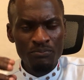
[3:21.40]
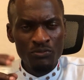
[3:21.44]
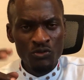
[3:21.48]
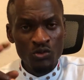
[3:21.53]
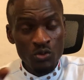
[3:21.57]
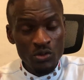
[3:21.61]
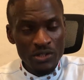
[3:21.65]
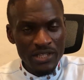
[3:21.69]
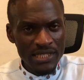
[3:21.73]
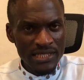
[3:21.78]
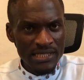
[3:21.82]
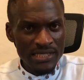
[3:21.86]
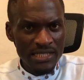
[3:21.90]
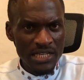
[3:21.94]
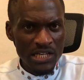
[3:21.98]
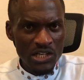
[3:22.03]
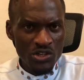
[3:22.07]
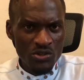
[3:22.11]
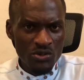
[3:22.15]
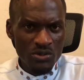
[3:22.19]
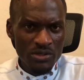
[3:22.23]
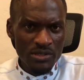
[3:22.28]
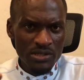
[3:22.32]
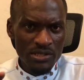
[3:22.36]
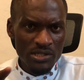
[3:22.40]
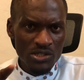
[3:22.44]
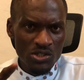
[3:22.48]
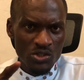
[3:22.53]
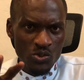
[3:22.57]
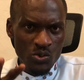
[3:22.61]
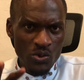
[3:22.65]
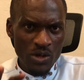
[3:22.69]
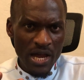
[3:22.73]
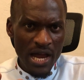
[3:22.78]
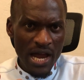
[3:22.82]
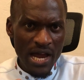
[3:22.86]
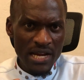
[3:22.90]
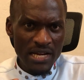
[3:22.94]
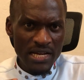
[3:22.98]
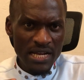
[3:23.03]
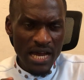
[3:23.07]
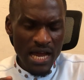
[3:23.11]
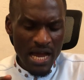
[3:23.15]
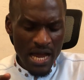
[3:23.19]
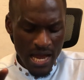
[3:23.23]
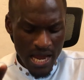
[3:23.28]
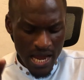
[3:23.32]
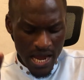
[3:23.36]
2 destinations,
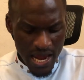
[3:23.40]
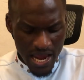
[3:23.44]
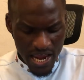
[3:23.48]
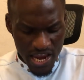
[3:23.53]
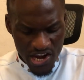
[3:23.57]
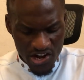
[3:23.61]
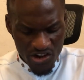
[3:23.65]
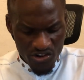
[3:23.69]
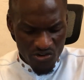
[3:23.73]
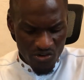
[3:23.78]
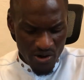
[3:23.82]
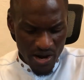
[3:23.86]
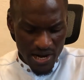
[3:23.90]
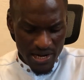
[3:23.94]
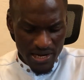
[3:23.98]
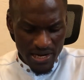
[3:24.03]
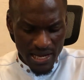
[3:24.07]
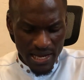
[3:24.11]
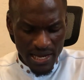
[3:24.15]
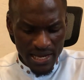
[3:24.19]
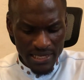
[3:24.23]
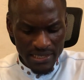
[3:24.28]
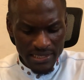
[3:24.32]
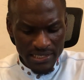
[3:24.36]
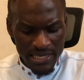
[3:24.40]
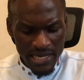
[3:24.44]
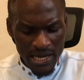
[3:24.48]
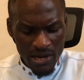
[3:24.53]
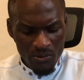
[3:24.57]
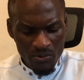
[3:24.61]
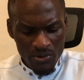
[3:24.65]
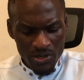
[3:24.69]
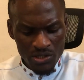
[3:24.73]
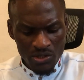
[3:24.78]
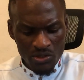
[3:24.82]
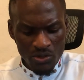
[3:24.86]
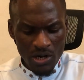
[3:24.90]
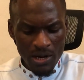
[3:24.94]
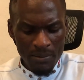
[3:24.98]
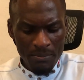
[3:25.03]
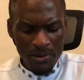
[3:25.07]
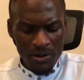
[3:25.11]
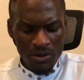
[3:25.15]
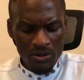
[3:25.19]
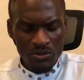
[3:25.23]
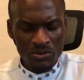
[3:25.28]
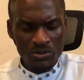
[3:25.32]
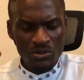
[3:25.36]
Uganda and Rwanda, and here we talk
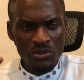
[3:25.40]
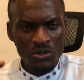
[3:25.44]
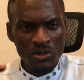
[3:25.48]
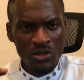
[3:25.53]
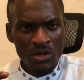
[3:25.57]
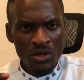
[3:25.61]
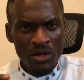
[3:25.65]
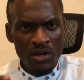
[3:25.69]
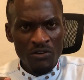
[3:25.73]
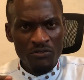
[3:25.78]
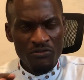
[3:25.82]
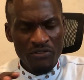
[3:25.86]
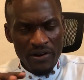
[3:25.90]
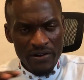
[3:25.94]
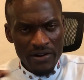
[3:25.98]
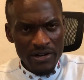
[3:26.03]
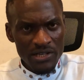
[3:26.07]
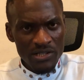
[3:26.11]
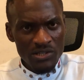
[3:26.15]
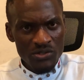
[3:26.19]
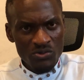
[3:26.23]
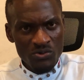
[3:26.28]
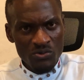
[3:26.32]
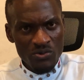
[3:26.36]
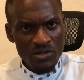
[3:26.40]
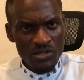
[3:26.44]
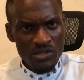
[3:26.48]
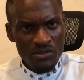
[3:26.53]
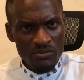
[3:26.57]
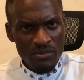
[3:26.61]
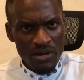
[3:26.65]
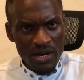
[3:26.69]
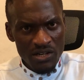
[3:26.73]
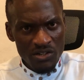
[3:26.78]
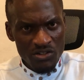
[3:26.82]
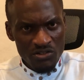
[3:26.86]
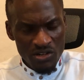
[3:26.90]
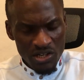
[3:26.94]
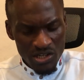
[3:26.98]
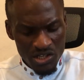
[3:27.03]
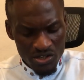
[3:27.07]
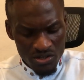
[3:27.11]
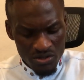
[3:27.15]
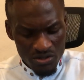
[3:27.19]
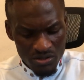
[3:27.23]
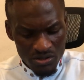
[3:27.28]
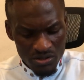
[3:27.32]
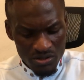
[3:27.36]
about various tourism
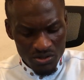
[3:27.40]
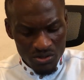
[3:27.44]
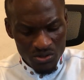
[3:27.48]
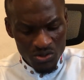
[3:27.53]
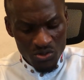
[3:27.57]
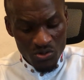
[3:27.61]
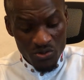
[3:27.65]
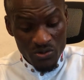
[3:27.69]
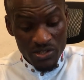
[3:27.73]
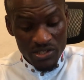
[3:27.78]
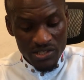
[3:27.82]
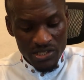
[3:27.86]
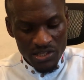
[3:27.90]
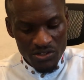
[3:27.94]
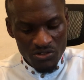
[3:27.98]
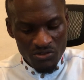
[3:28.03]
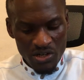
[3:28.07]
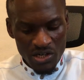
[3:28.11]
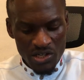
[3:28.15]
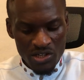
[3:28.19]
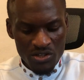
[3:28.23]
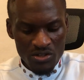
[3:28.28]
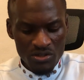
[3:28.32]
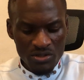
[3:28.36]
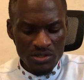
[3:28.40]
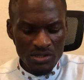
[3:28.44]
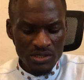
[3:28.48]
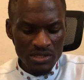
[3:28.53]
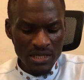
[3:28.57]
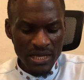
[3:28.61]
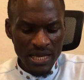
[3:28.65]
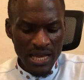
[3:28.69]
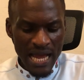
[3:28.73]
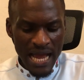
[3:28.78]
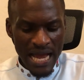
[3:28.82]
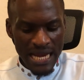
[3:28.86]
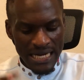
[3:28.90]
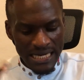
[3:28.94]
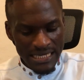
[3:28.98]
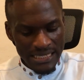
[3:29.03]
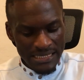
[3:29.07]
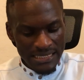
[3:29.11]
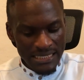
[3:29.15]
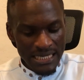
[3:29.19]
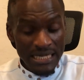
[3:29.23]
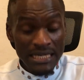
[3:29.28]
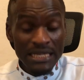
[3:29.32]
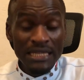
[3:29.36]
attractions or tourist attractions,
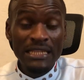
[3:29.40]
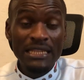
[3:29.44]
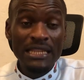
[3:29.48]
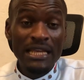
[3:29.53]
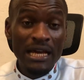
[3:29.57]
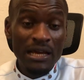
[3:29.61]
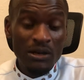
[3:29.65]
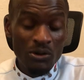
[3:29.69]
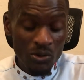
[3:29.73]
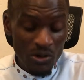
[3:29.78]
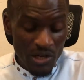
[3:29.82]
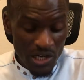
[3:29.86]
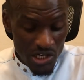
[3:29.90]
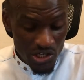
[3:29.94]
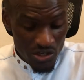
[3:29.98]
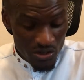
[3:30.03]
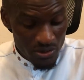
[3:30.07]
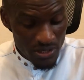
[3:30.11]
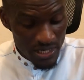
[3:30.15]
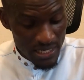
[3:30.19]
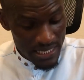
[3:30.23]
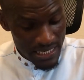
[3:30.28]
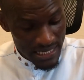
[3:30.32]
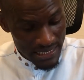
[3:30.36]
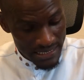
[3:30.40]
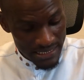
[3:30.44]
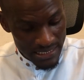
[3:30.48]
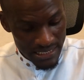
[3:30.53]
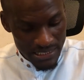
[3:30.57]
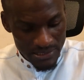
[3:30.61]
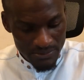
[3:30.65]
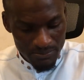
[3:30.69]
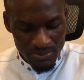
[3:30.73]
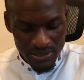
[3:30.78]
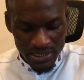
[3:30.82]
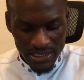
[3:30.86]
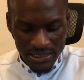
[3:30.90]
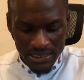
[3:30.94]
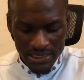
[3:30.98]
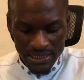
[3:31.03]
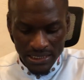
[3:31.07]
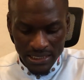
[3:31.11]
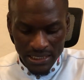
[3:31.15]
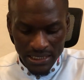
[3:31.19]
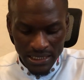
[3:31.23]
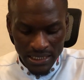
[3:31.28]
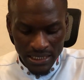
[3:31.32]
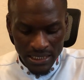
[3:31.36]
understanding their location and
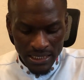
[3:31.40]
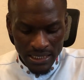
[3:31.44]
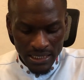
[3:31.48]
accessibility,